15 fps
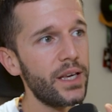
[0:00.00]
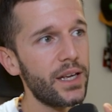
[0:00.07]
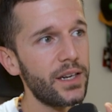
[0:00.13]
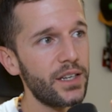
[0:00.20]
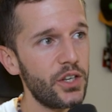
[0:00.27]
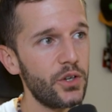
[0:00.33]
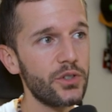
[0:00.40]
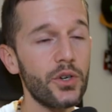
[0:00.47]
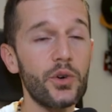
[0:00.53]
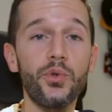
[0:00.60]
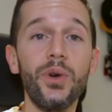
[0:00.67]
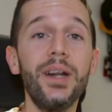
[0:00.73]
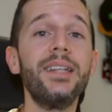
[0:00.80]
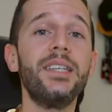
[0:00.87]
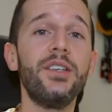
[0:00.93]
can use
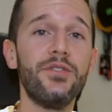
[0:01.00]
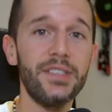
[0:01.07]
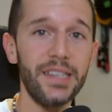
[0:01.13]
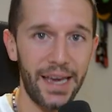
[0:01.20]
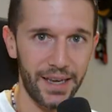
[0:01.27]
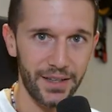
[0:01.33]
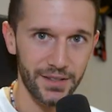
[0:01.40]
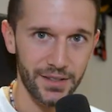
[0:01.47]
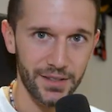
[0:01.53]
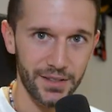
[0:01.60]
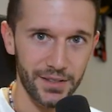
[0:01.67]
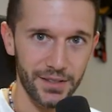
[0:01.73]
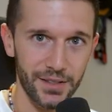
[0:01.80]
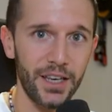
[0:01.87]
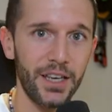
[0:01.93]
relative
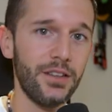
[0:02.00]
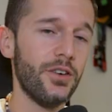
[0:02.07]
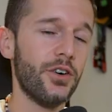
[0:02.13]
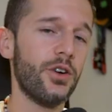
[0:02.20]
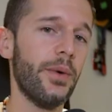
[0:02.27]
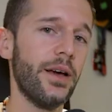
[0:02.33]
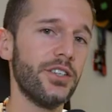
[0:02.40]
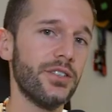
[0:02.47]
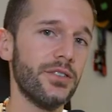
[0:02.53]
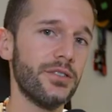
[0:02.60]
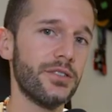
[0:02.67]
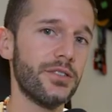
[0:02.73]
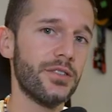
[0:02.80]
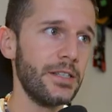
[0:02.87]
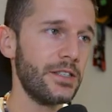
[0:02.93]
dates in automations.